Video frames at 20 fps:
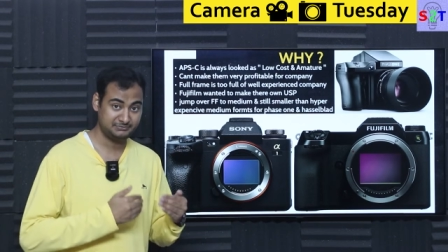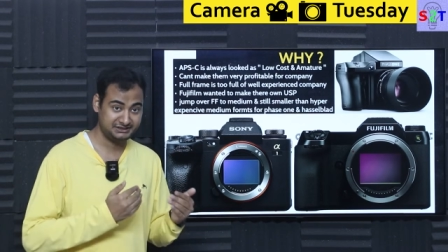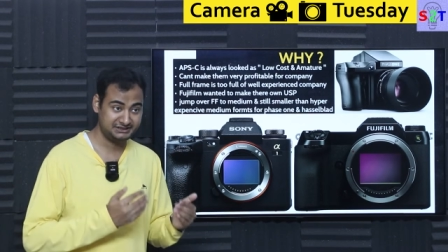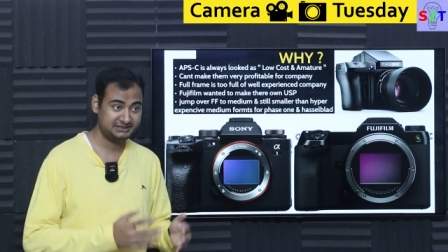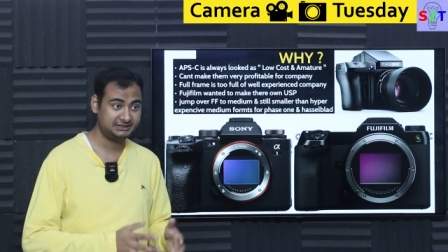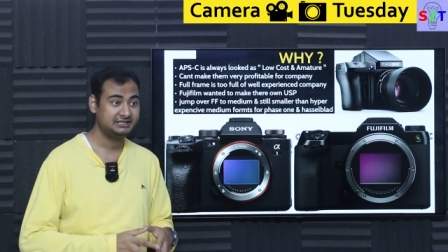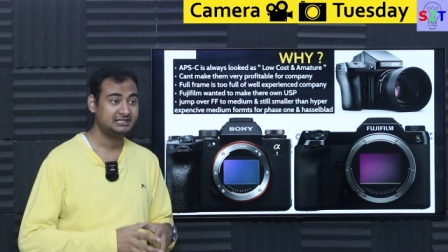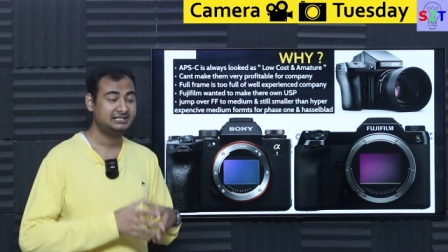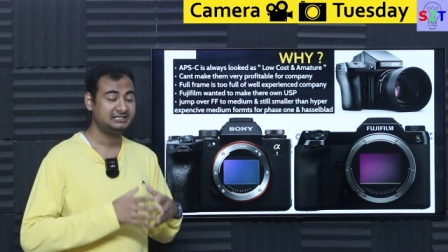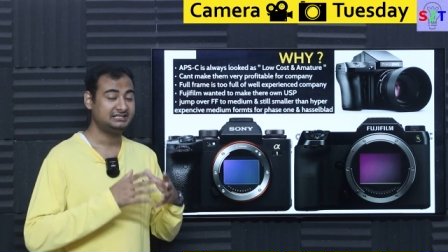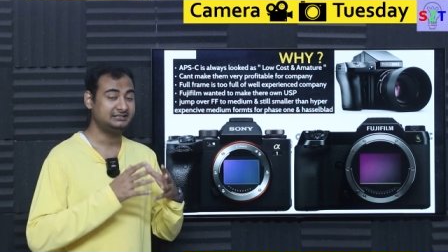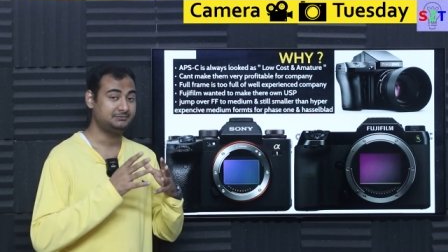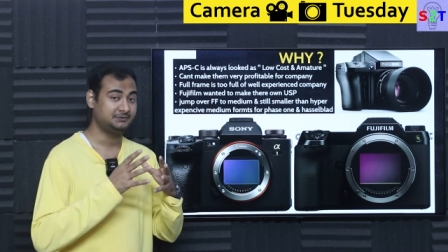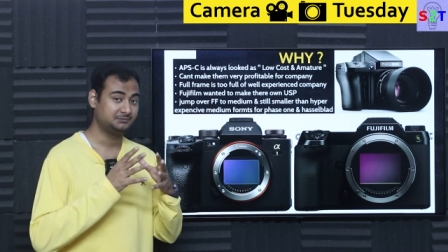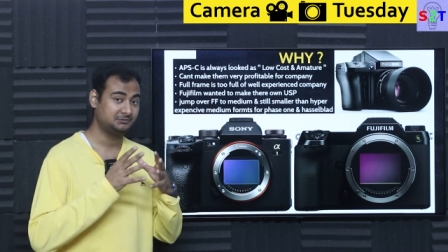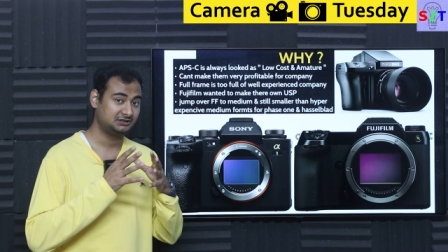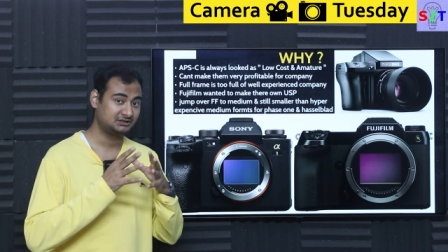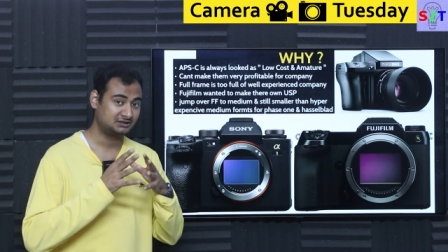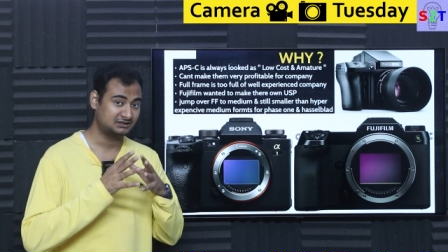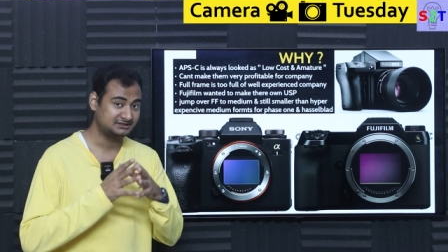Meaning if
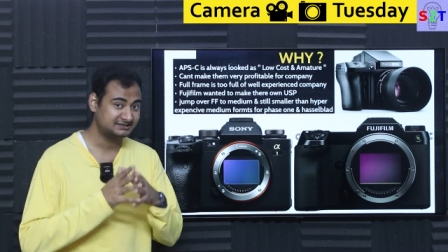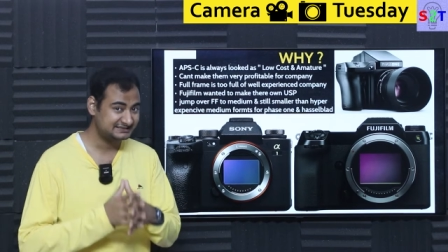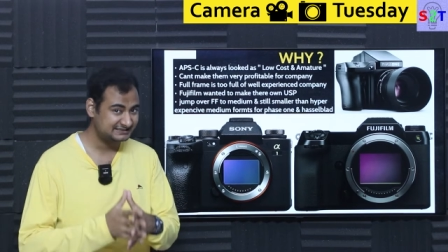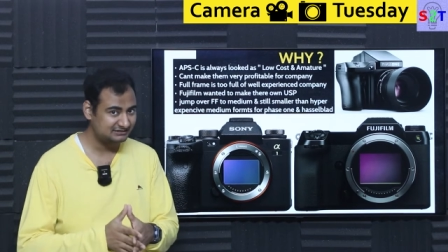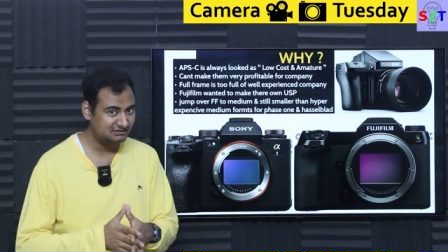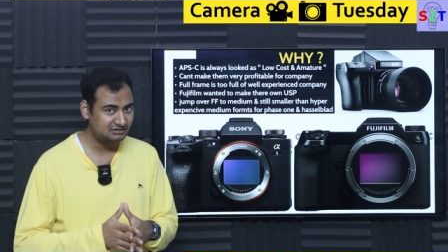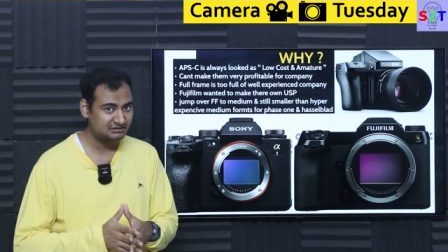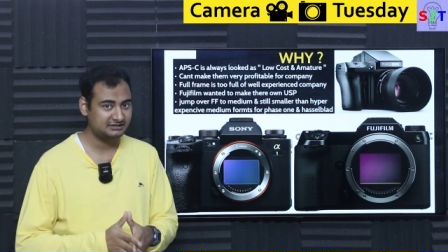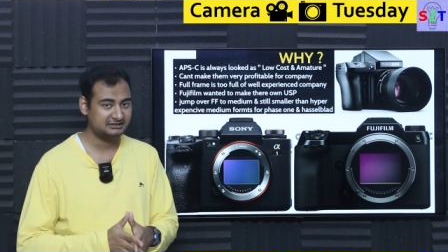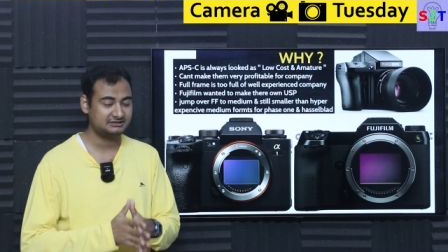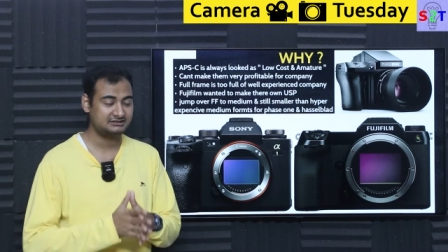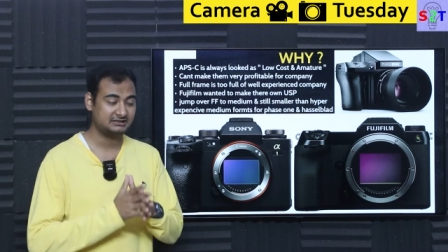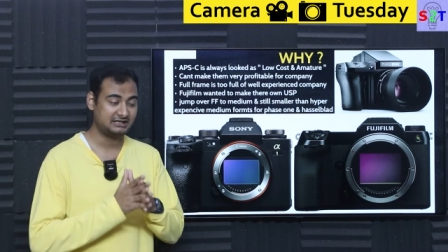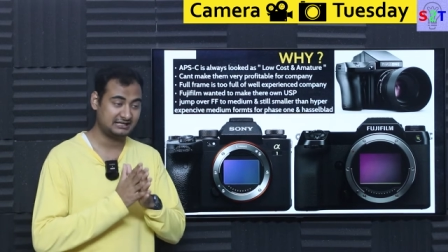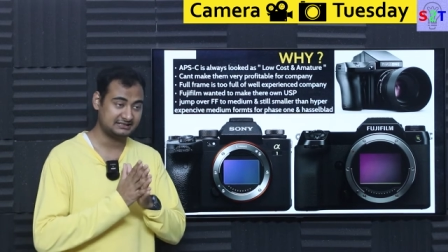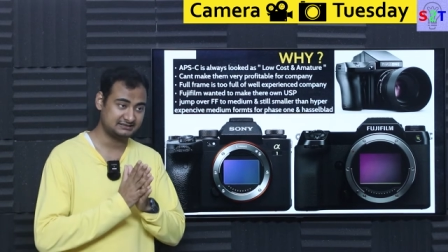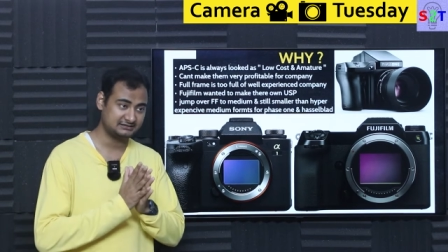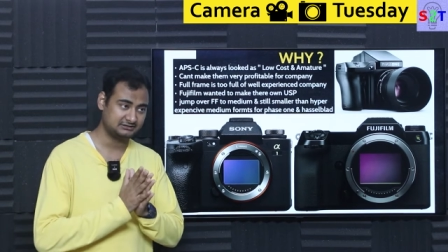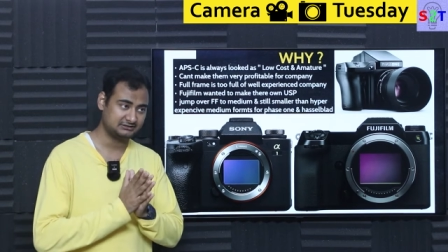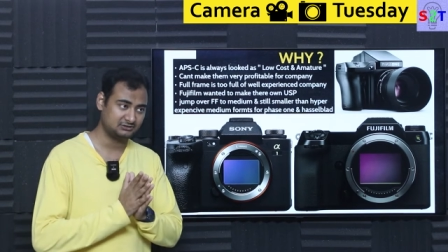people consider it
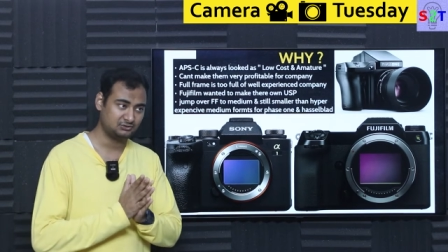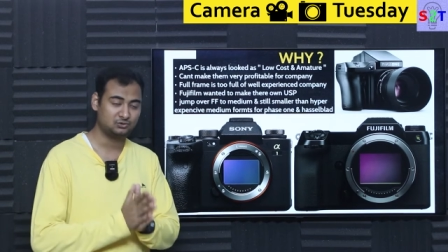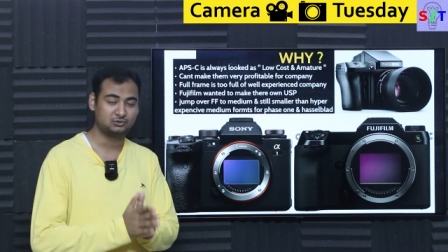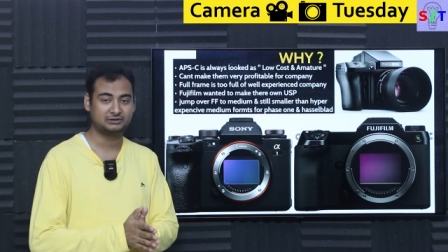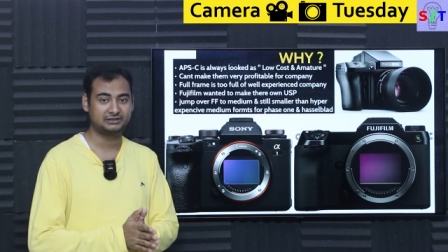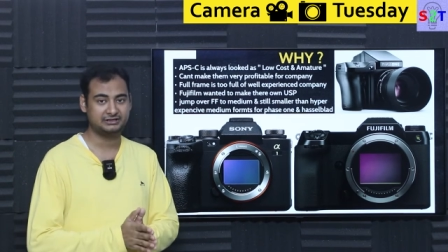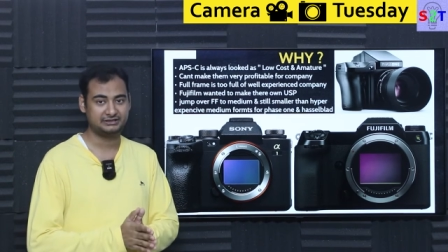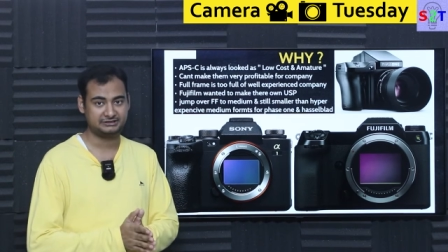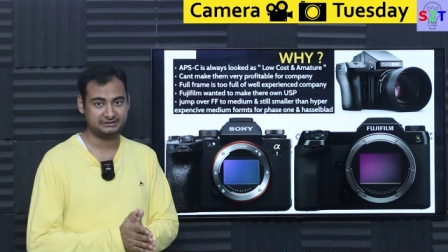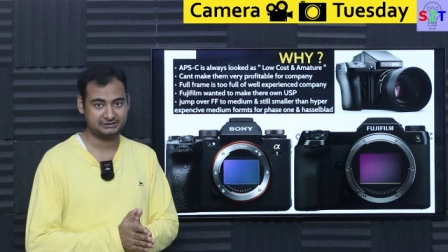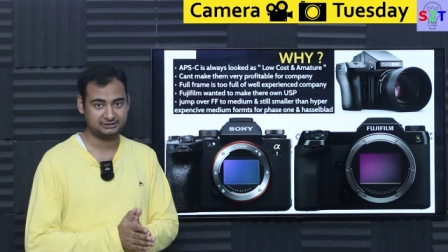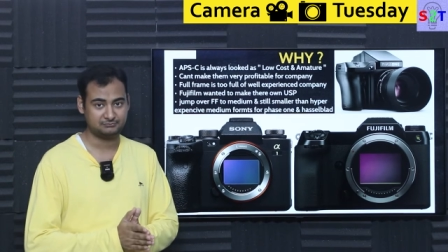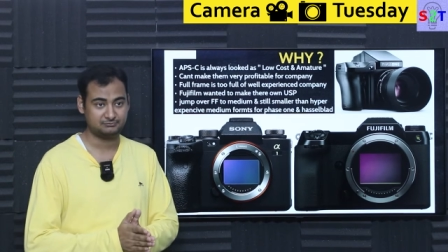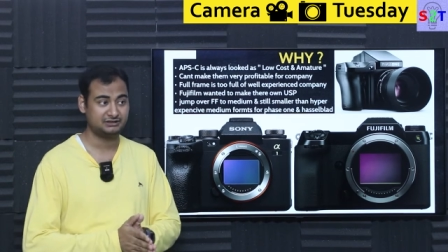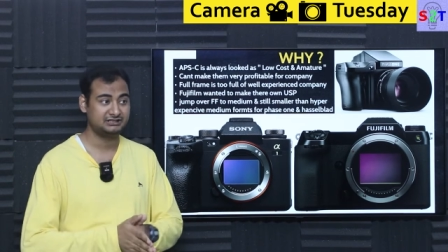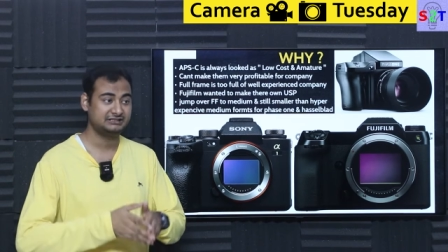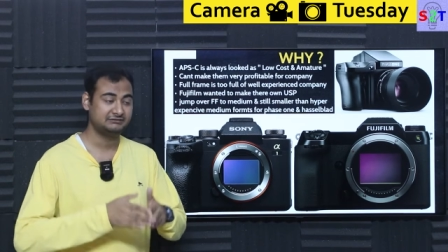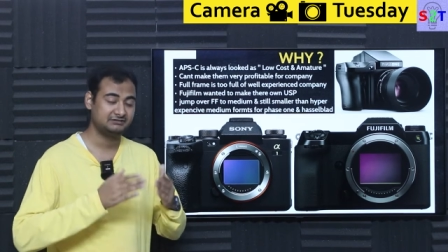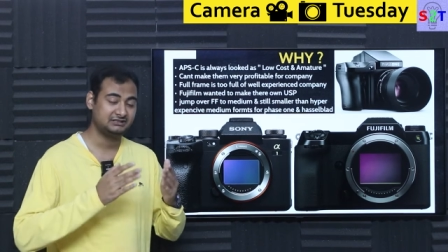as a low grade equipment,